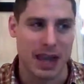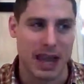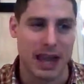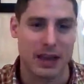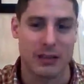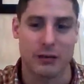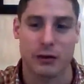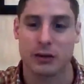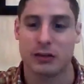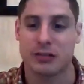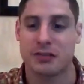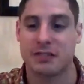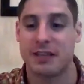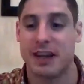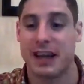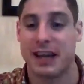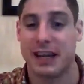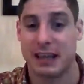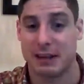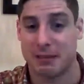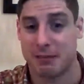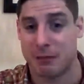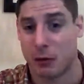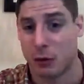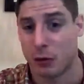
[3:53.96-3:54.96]
There's
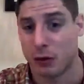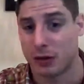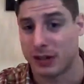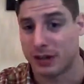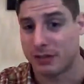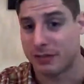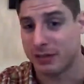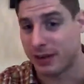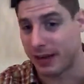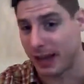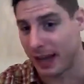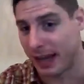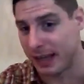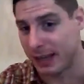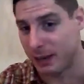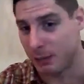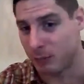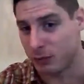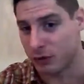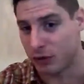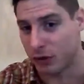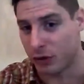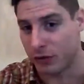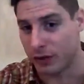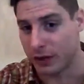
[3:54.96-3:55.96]
34 different
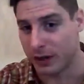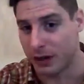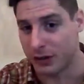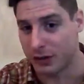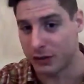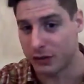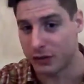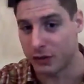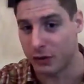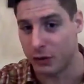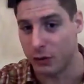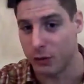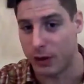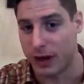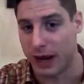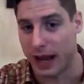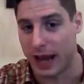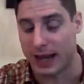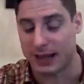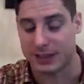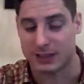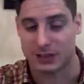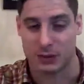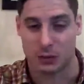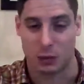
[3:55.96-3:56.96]
items on there, so we
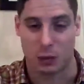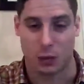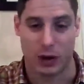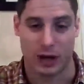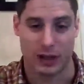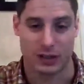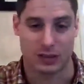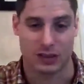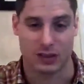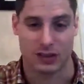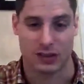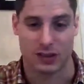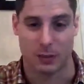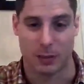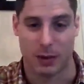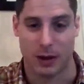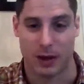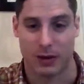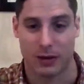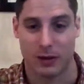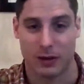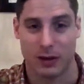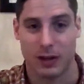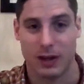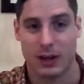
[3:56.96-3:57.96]
asked them questions
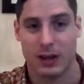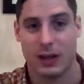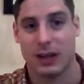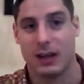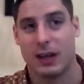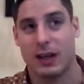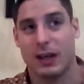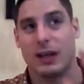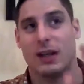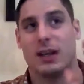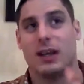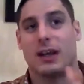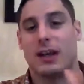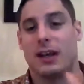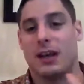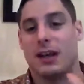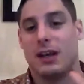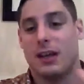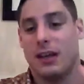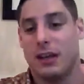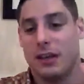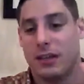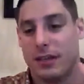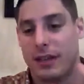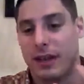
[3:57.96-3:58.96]
about
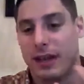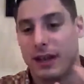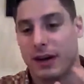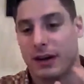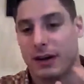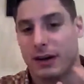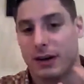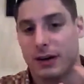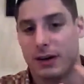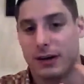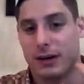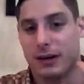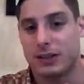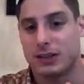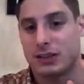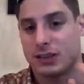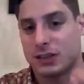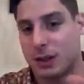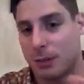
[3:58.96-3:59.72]
their